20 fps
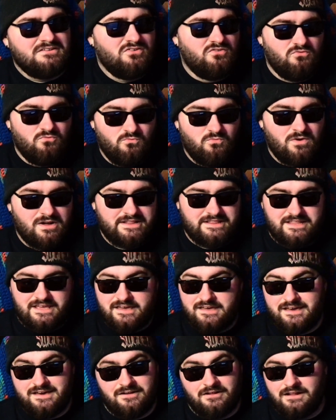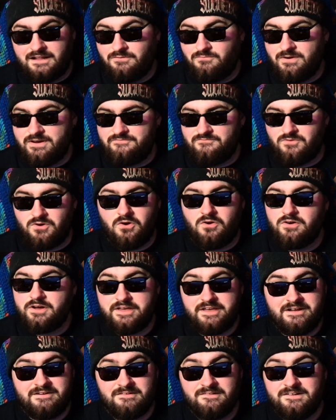what the hell went wrong
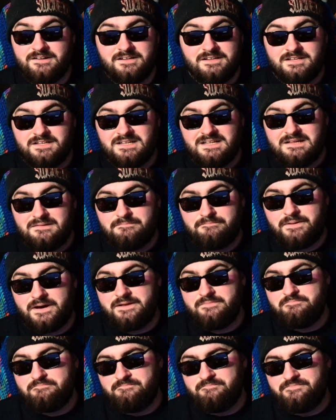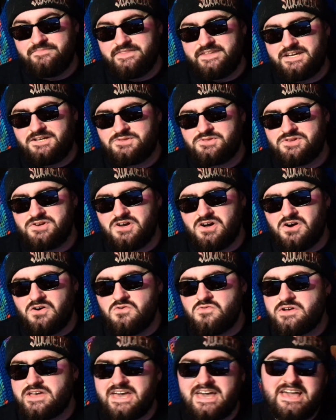here? But it's an
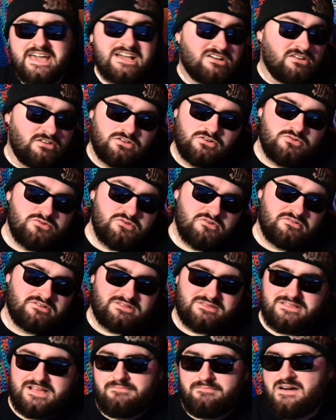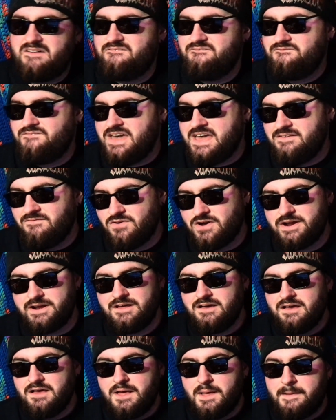okay closer. It's not my favorite,
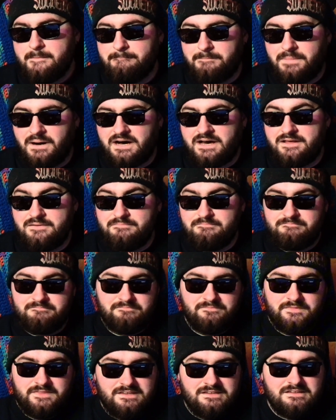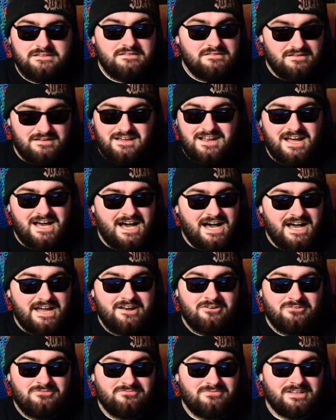but I
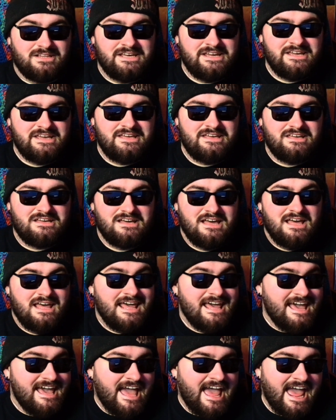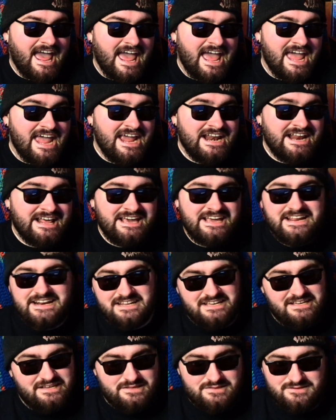don't really hate it.
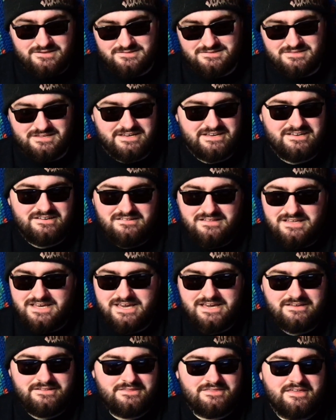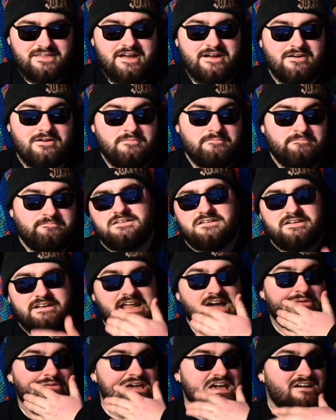It's just like, it's there.
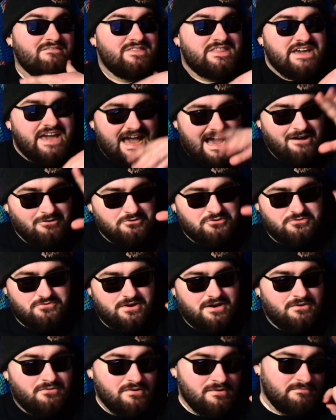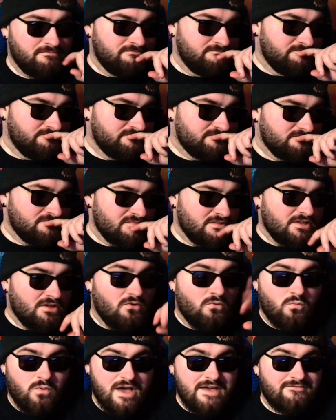Now we have the outro,
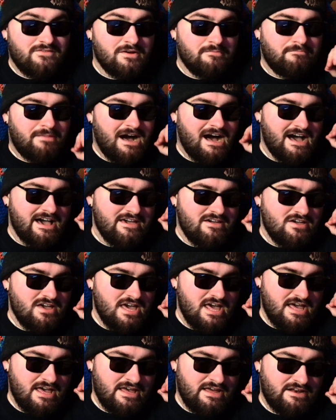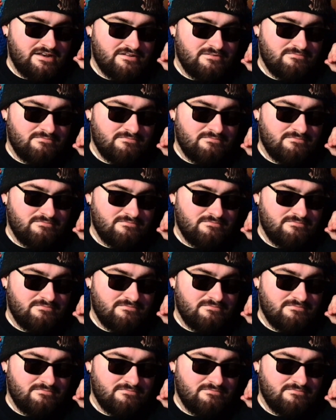Wave Goodbye, and